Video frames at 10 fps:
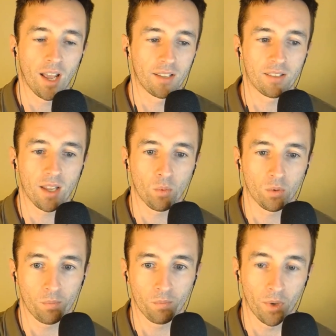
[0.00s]
and they would
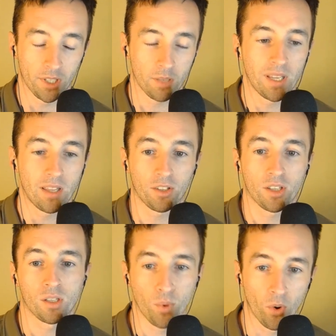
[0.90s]
want to be there to
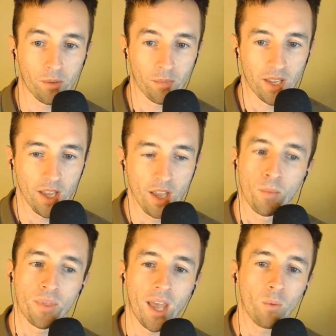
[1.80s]
support me.
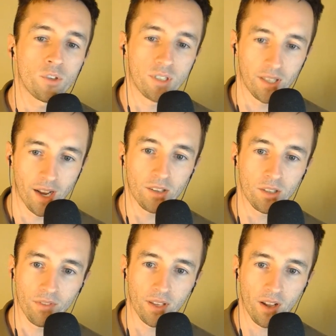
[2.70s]
But that was just the
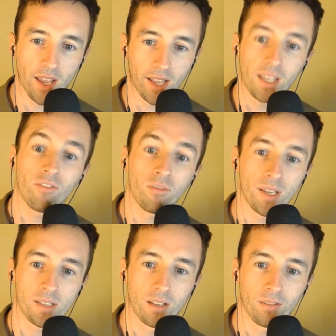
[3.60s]
narrative that I had given
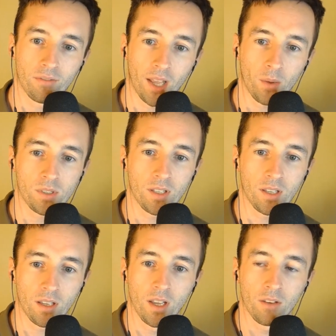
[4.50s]
myself. That was
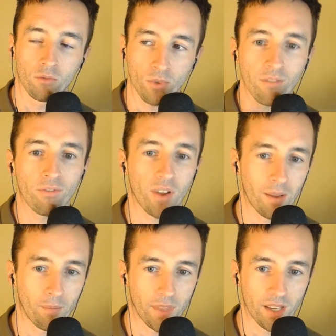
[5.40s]
a
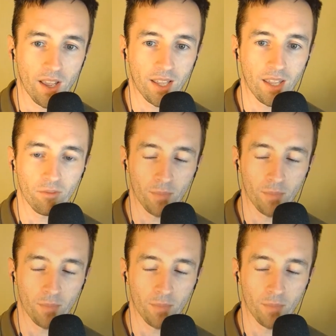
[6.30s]
reframe that I had given